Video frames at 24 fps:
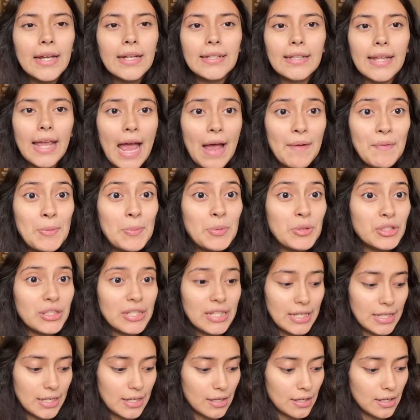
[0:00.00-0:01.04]
they have a
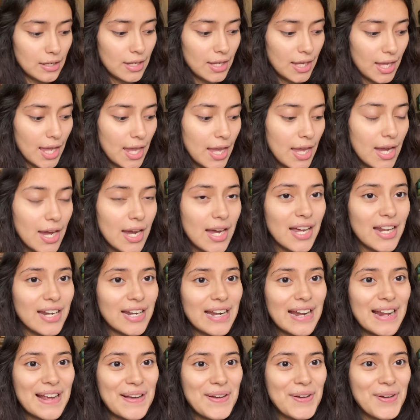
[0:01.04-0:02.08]
boutique
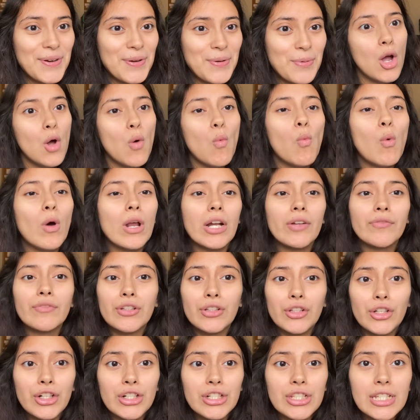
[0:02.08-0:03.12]
and one of the
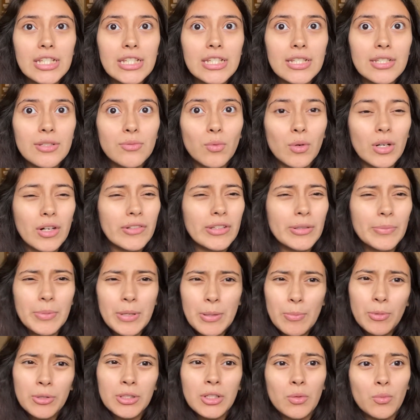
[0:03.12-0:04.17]
nurses one of the
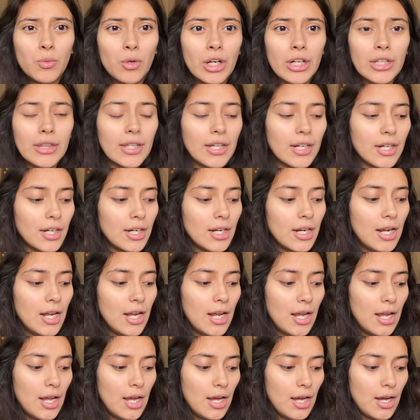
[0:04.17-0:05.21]
people that worked there
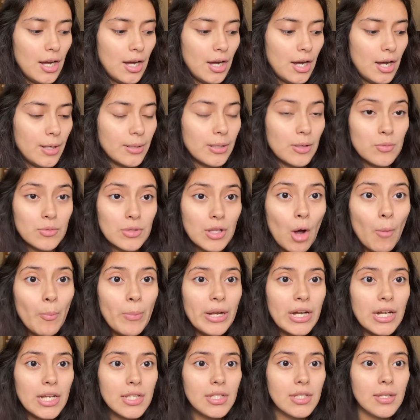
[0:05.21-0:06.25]
uh, that was
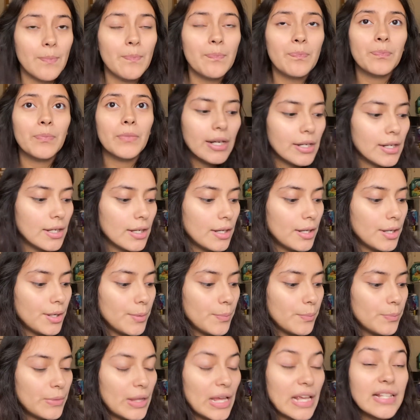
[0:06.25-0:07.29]
helping us
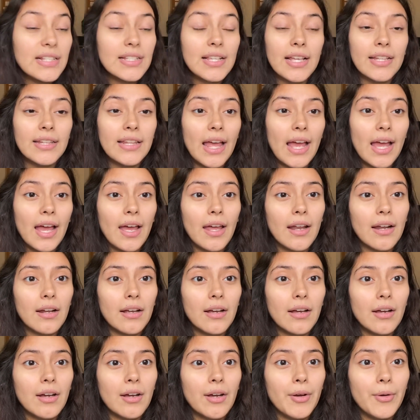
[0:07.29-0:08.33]
um they said that
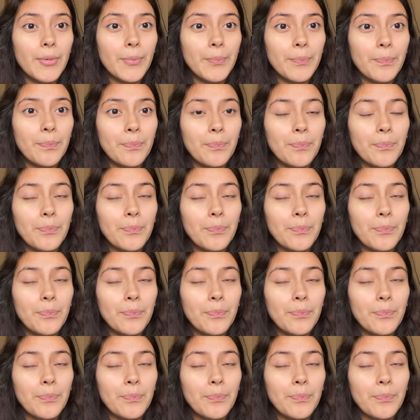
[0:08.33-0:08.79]
um